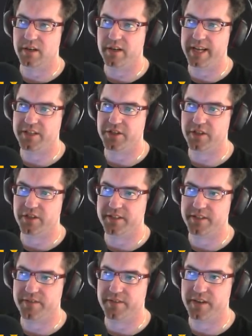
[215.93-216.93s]
headshot. Let's
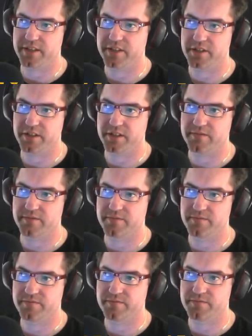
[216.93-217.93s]
go for a headshot.
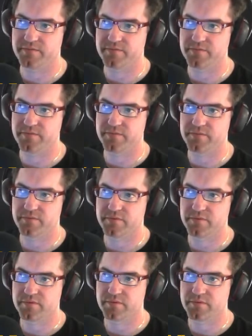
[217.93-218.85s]
Nice